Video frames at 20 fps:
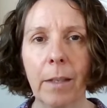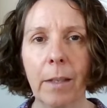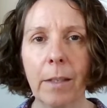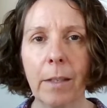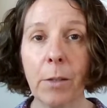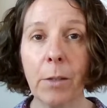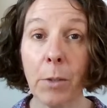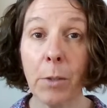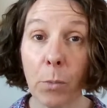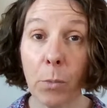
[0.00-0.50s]

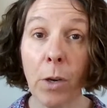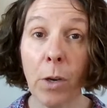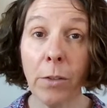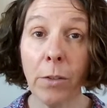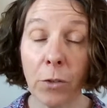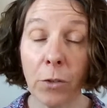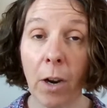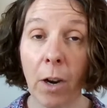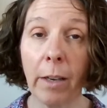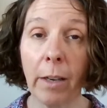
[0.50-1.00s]
So it's
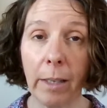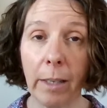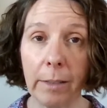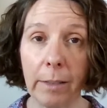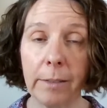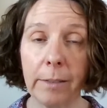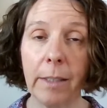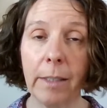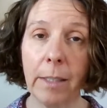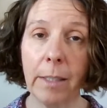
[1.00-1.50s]
worth
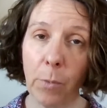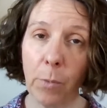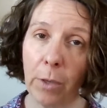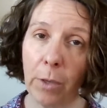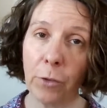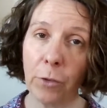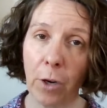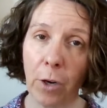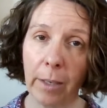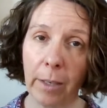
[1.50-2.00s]
trying. It's
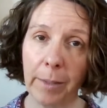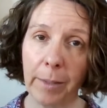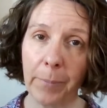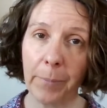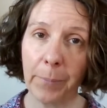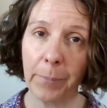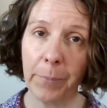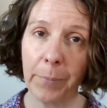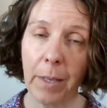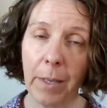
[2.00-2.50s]
worth trying.
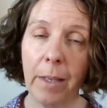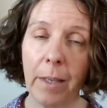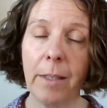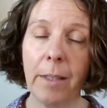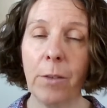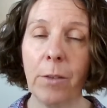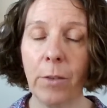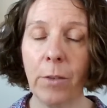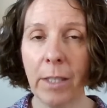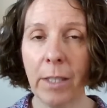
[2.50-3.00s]

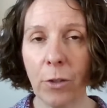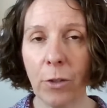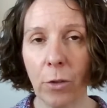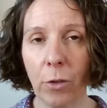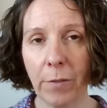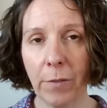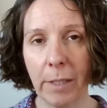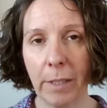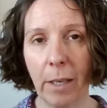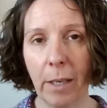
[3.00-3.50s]
So this
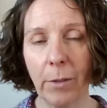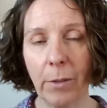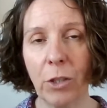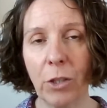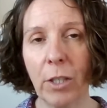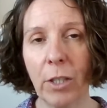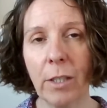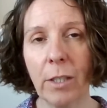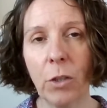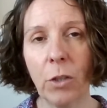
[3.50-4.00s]
short video is
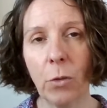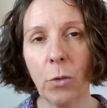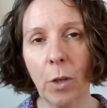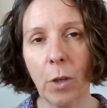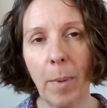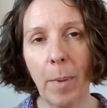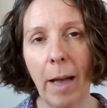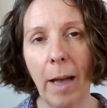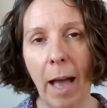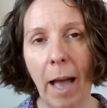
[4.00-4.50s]
just to talk
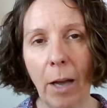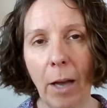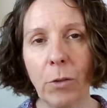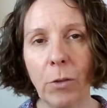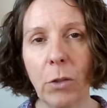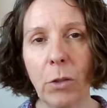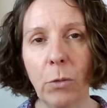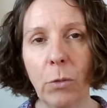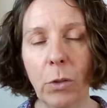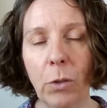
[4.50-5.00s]
about how
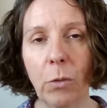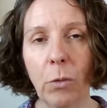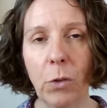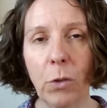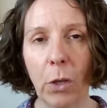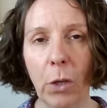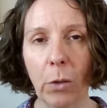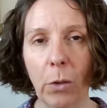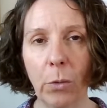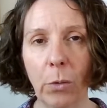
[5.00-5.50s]
do you
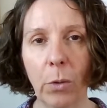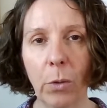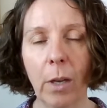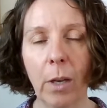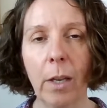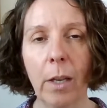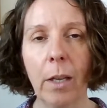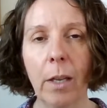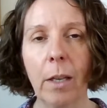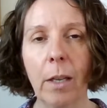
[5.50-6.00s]
do
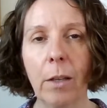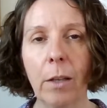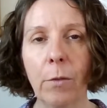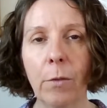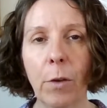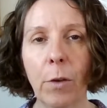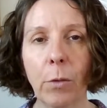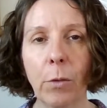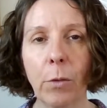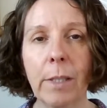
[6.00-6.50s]

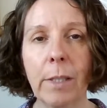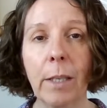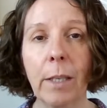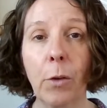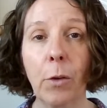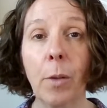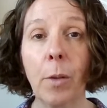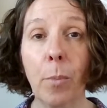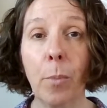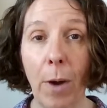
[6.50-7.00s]
focusing
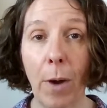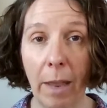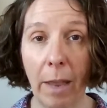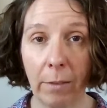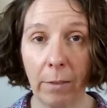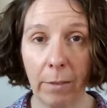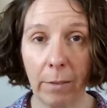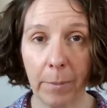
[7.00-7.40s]
on the breath.